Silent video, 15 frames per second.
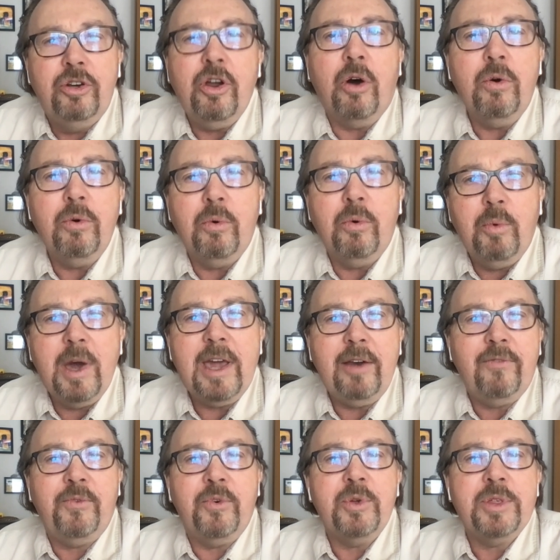Don't
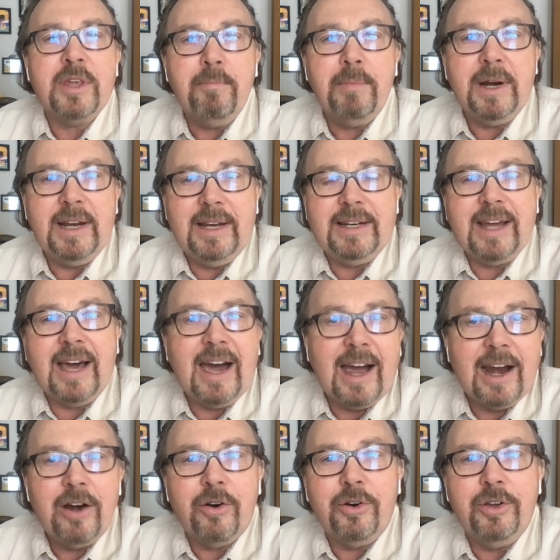wait for somebody to
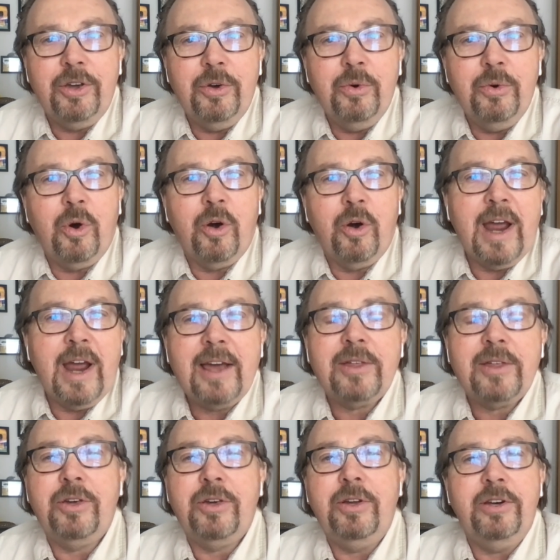hire you or
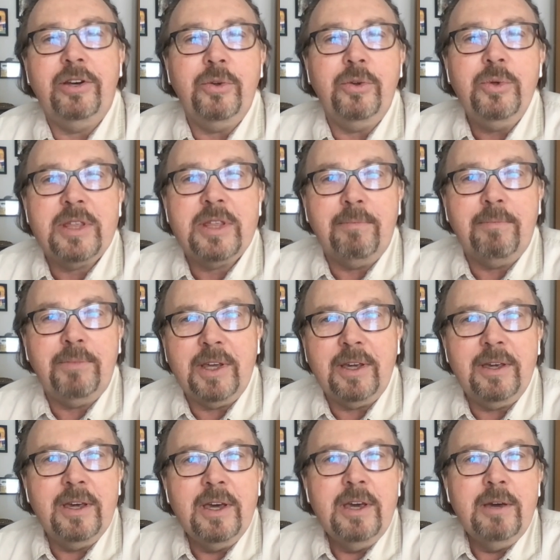ask you to do
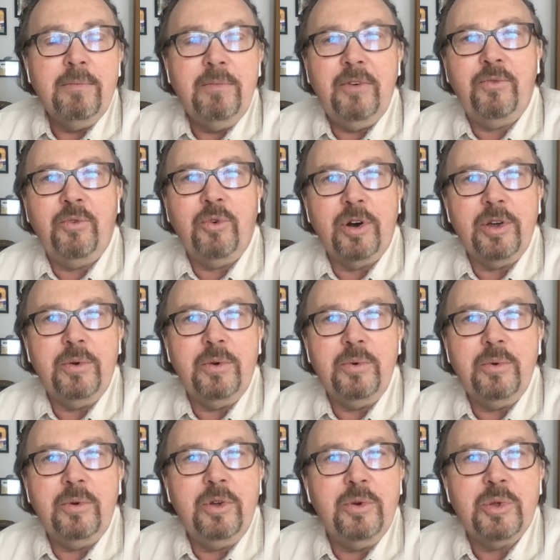something before
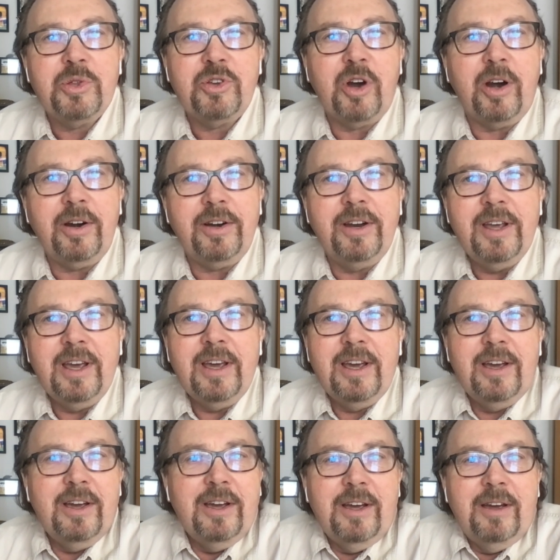you start
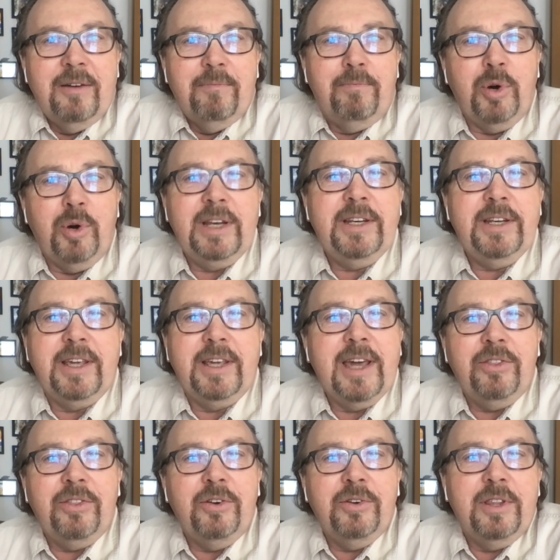putting
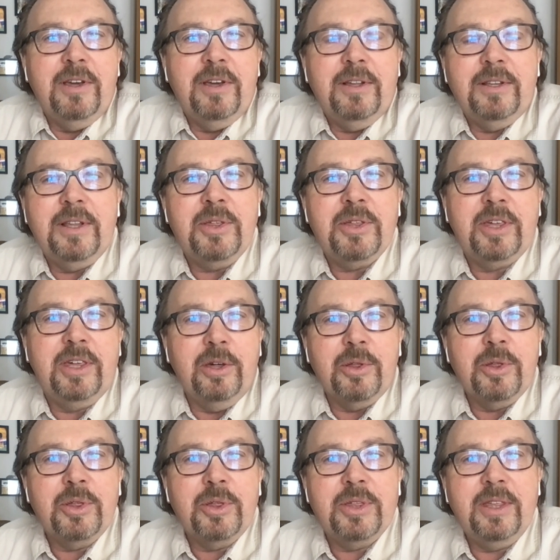together the
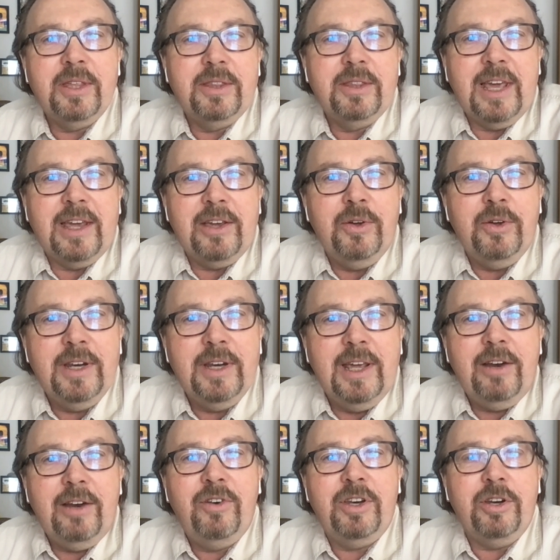skills that you
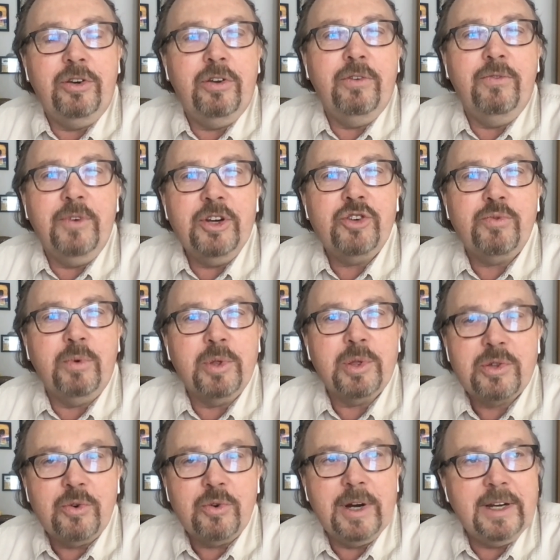need to do
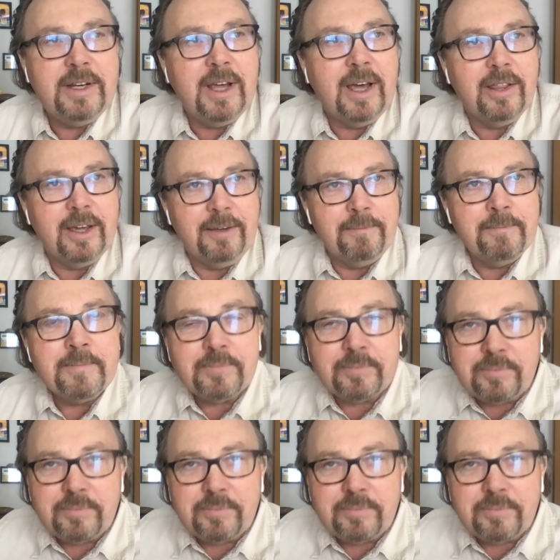visual storytelling.